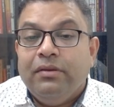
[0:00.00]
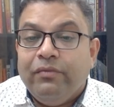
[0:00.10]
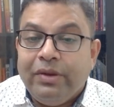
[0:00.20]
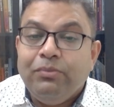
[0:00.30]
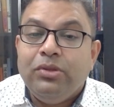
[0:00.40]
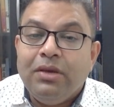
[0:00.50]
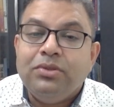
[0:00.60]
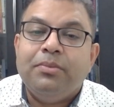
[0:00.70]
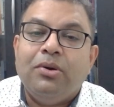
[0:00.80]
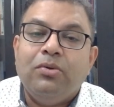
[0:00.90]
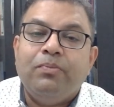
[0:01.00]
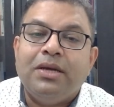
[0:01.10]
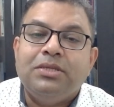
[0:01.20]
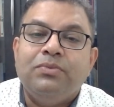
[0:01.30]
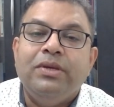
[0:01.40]
When Buddha was about to
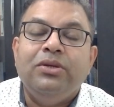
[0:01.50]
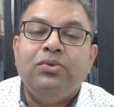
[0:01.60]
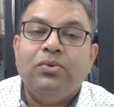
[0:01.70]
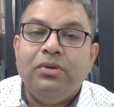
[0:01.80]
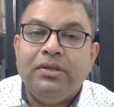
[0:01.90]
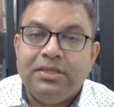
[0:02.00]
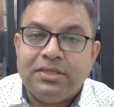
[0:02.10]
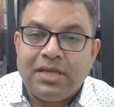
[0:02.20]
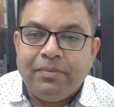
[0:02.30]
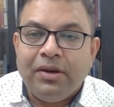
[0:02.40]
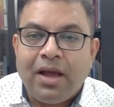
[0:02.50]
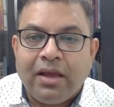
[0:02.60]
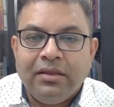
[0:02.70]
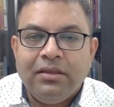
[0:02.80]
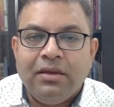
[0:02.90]
pass away, he told the disciple,
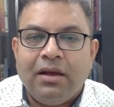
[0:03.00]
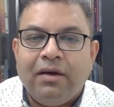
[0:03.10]
Ananda,